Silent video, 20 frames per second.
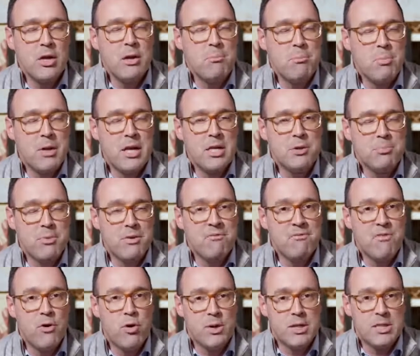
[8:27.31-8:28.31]

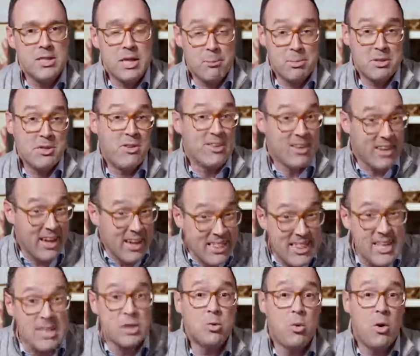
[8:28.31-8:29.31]
impeachment-focused episode like
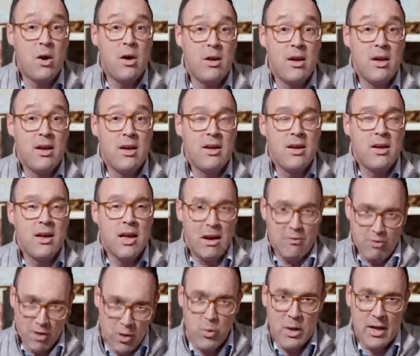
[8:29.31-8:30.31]
this one
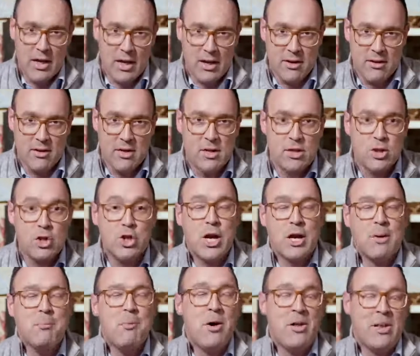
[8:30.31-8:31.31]
every weekend.
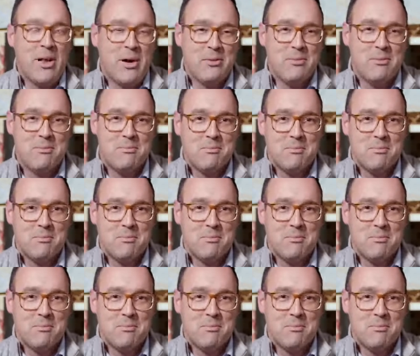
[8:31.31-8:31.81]
Check them all out.